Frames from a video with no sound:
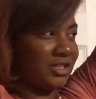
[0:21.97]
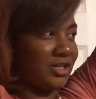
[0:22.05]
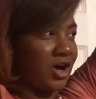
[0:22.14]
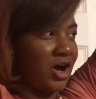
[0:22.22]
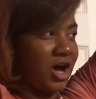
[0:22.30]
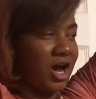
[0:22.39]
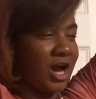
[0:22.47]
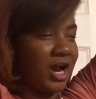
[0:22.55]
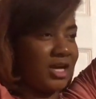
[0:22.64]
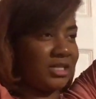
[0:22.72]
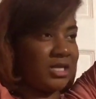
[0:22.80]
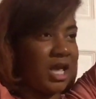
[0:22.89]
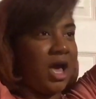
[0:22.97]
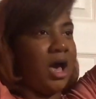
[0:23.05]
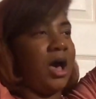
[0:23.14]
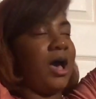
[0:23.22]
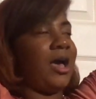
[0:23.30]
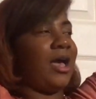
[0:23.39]
stars.
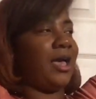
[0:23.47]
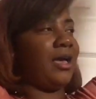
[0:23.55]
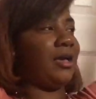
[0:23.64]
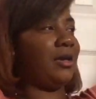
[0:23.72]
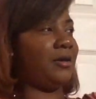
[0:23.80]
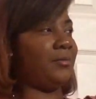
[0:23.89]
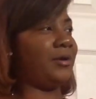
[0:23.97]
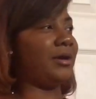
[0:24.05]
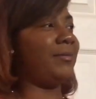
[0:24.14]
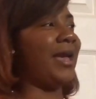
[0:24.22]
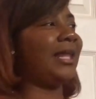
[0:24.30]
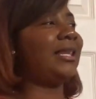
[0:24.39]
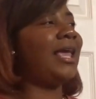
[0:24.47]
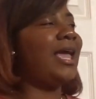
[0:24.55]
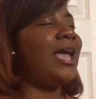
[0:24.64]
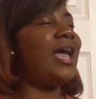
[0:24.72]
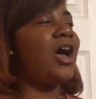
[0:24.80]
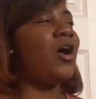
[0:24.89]
Bring it back
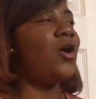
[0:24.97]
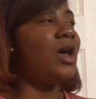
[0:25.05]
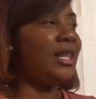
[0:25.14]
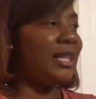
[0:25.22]
down.